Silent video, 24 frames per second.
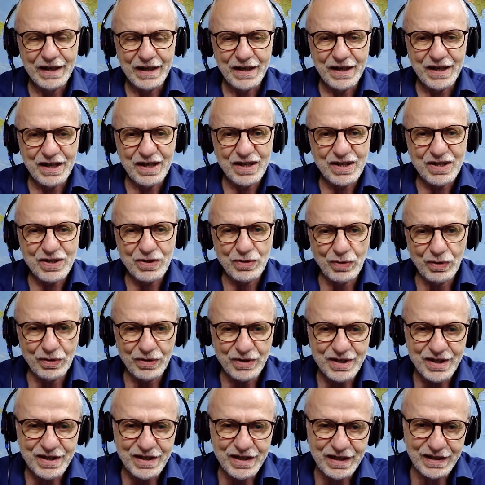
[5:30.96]
is not
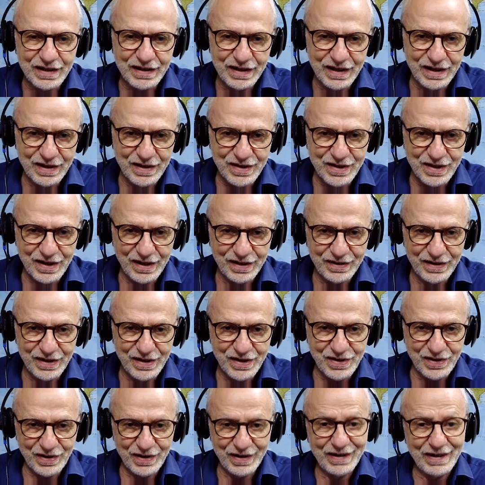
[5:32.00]
seen inside
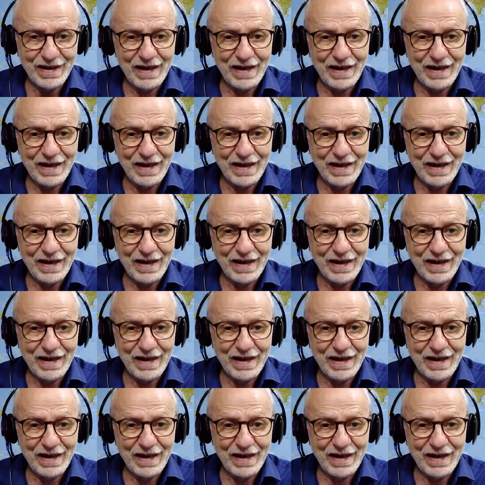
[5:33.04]
Israel,